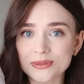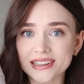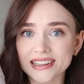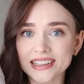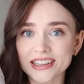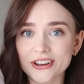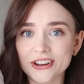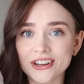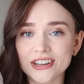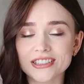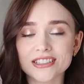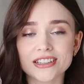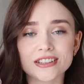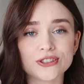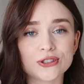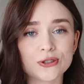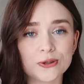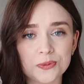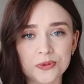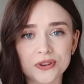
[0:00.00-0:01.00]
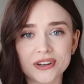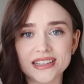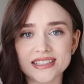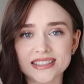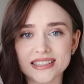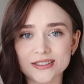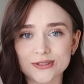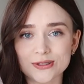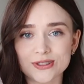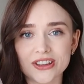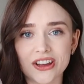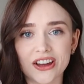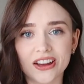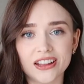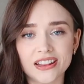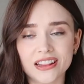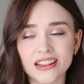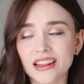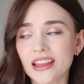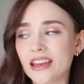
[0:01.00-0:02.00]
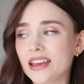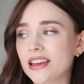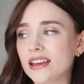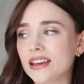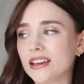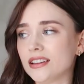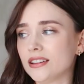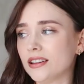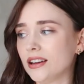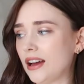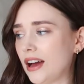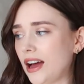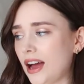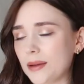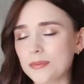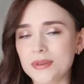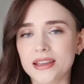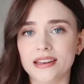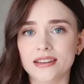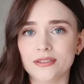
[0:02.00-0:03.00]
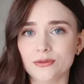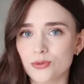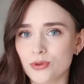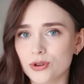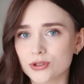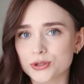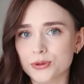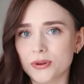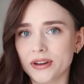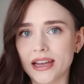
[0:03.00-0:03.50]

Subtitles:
really good, super easy to style. I mean, what do